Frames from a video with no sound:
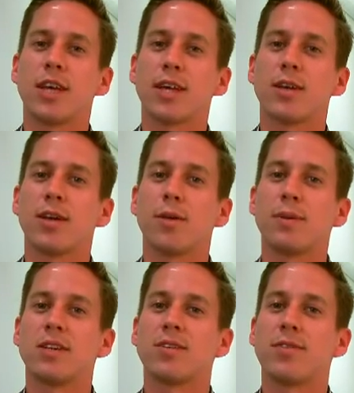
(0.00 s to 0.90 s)
taking a
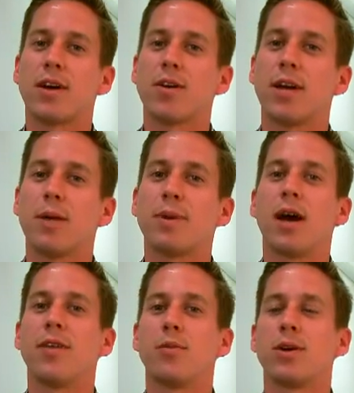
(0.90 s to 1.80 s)
piece of our
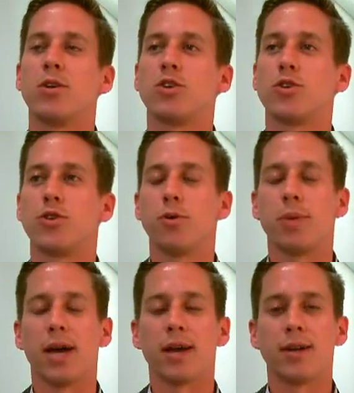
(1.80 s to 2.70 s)
API that we call Judo
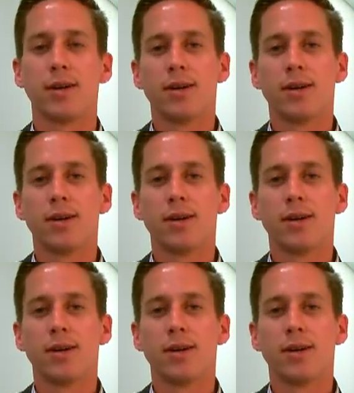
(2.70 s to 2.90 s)
Pay.